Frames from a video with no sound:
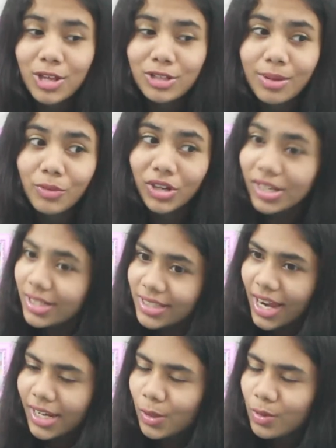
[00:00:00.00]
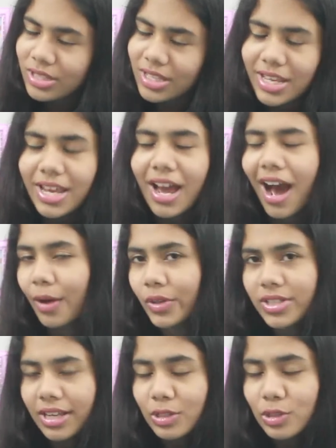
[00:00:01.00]
So I'm really excited to see how
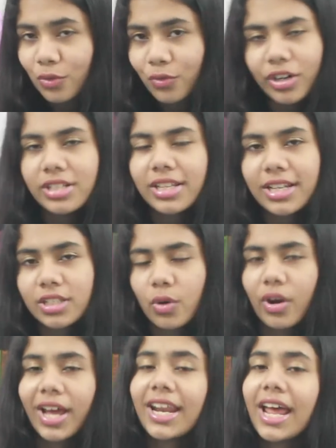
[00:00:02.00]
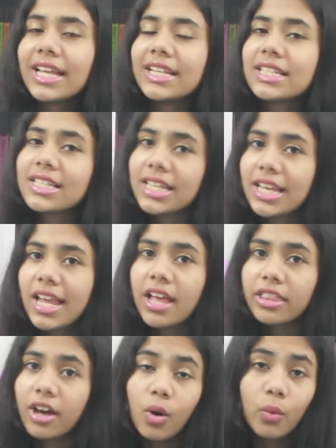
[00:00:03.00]
this is. So first, let's go ahead and see the